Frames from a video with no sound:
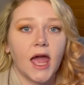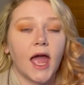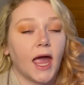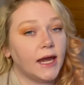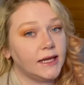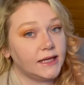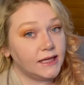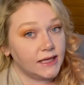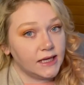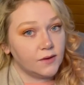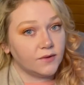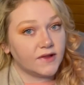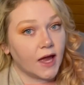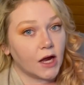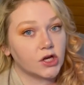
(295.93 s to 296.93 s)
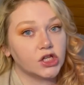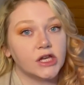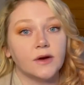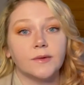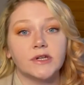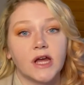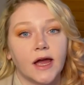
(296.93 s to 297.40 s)
And he was actually
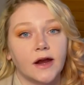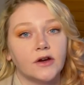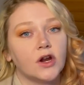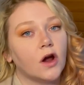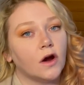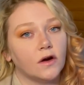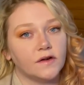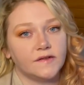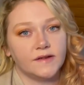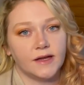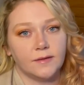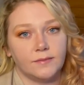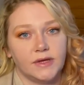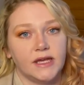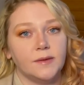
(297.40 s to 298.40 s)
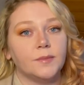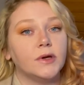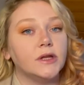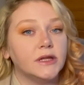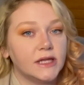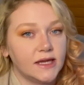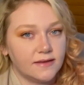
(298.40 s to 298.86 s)
a retired RCMP
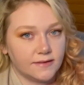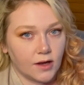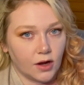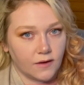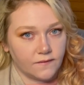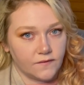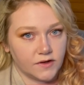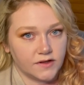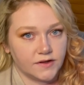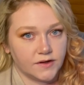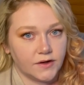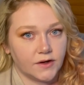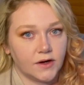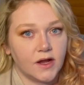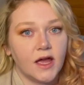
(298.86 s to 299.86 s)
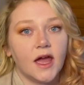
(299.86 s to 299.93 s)
police officer.